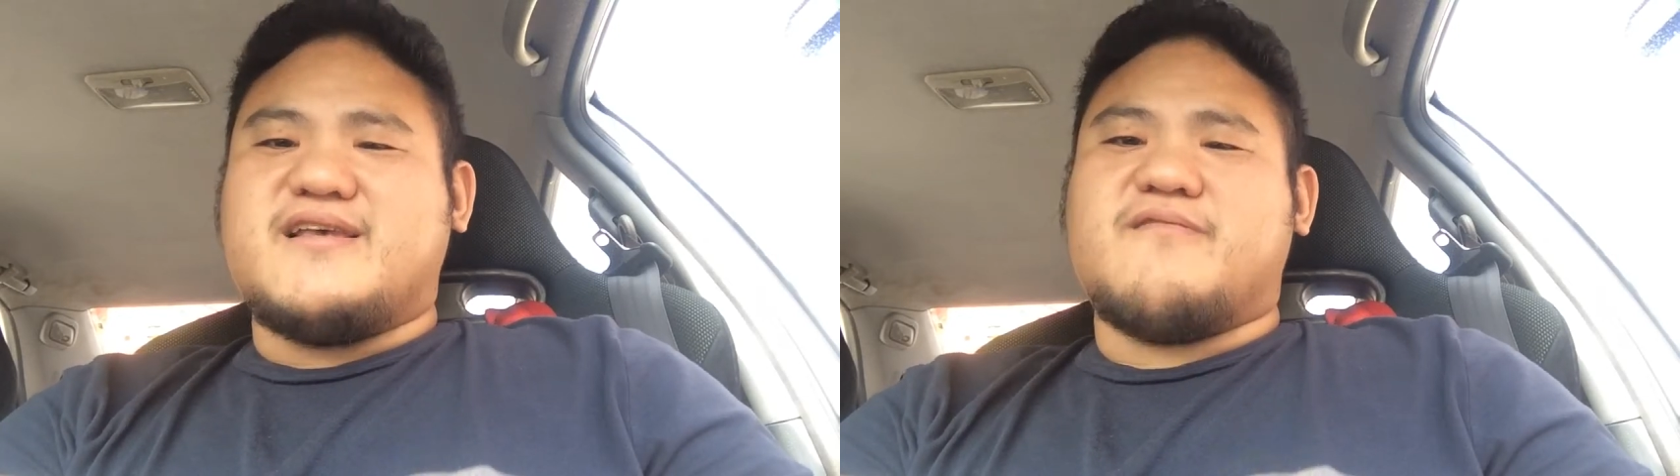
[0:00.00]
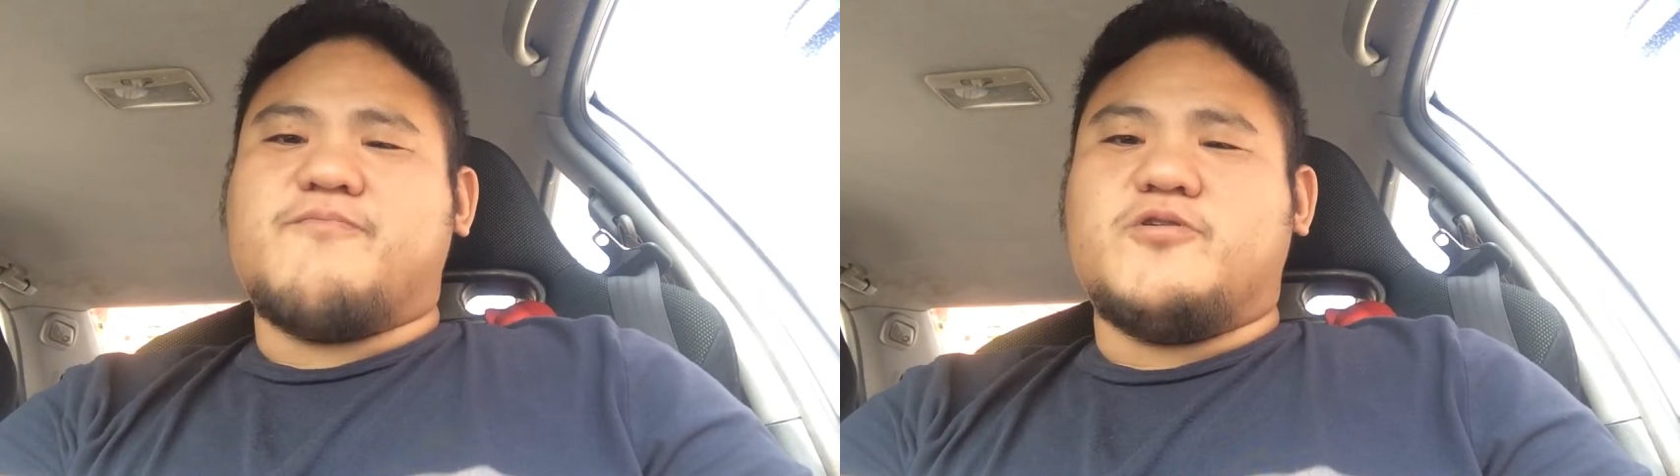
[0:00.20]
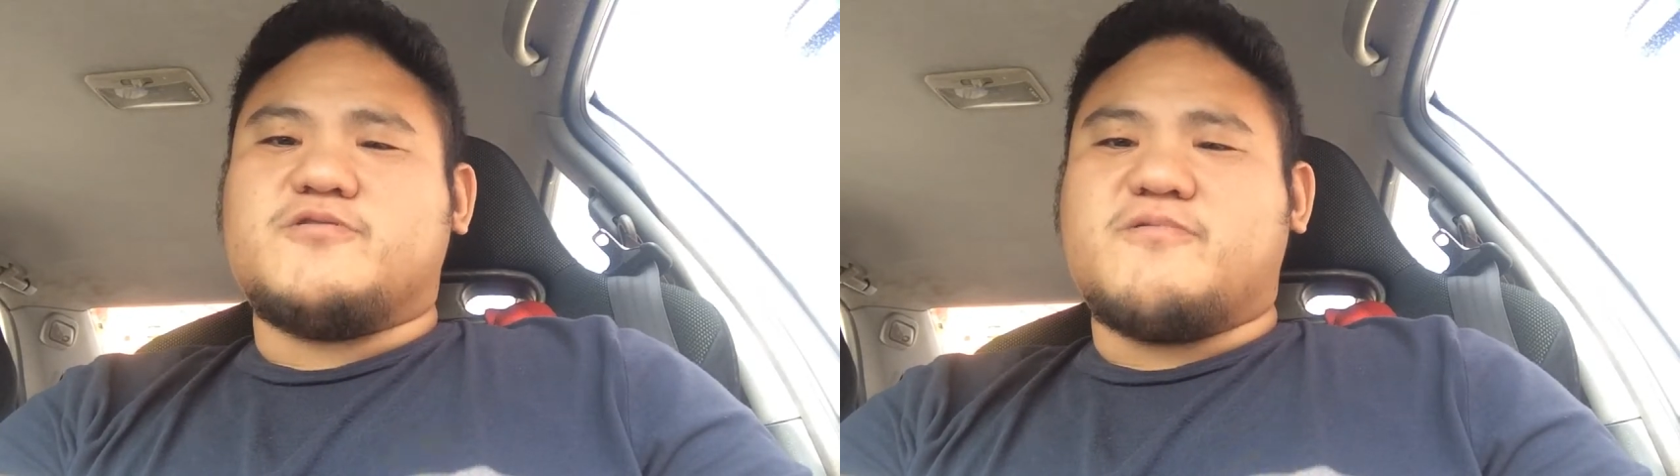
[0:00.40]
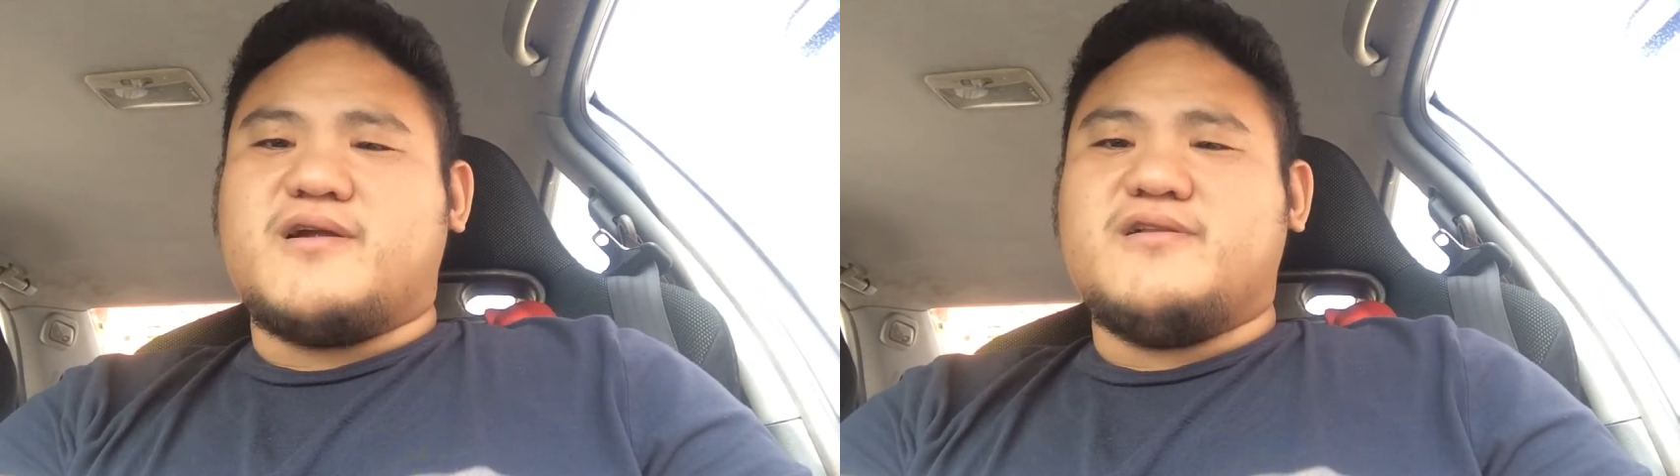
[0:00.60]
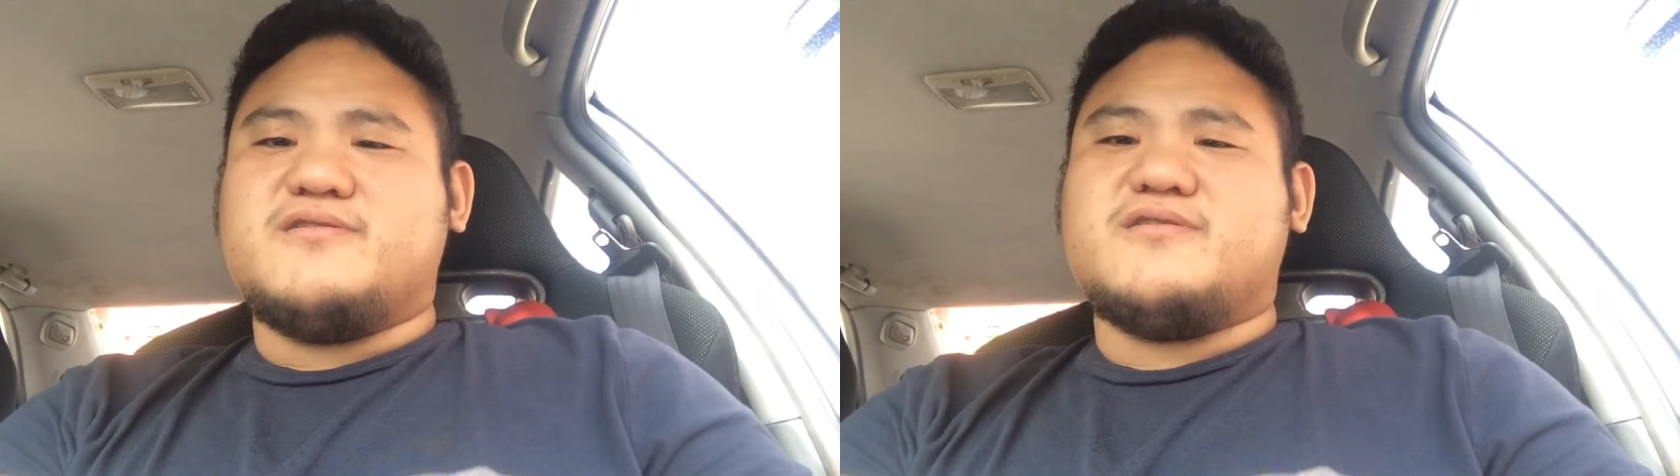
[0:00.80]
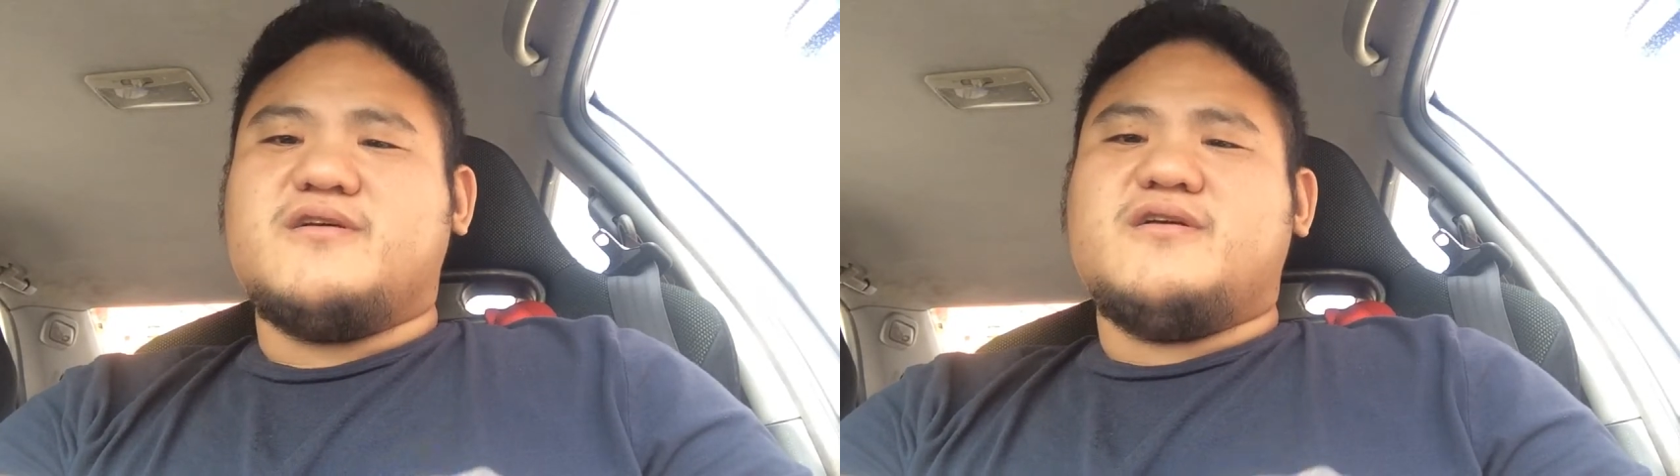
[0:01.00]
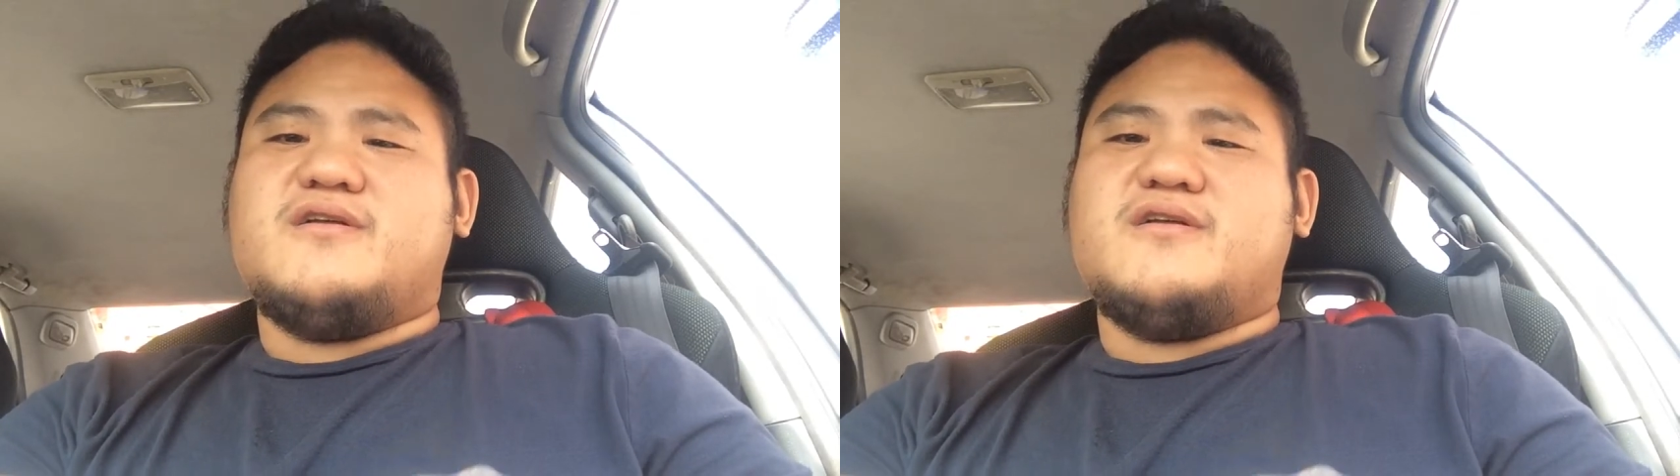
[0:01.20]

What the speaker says: and both worlds?